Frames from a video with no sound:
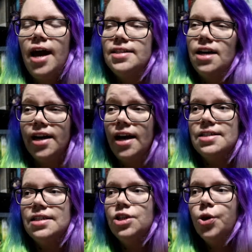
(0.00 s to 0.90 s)
and
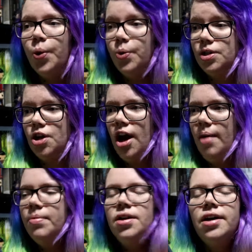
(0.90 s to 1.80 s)
sarcastic all the
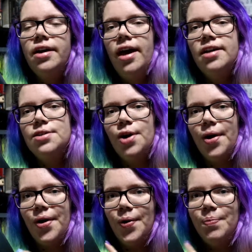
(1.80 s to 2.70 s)
time.
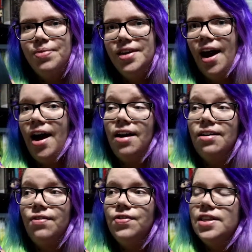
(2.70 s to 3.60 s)
So yeah, and I
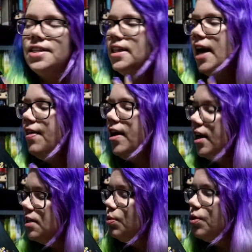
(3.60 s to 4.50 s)
love Felicity. And the
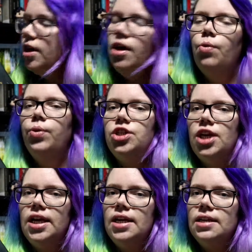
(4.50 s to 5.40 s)
next book, which
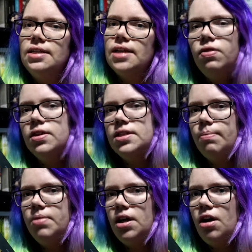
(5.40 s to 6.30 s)
is The
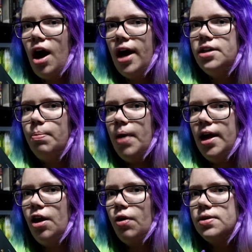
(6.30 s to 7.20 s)
Something Guide to
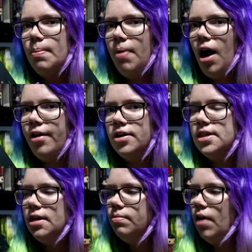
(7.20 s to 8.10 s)
Petticoats and
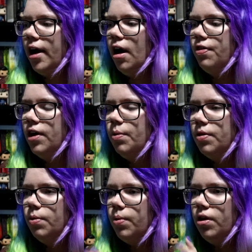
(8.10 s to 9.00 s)
Piracy. I can't think of what
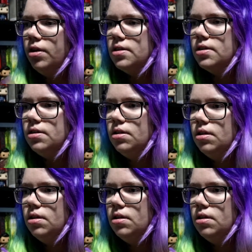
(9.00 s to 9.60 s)
the word is.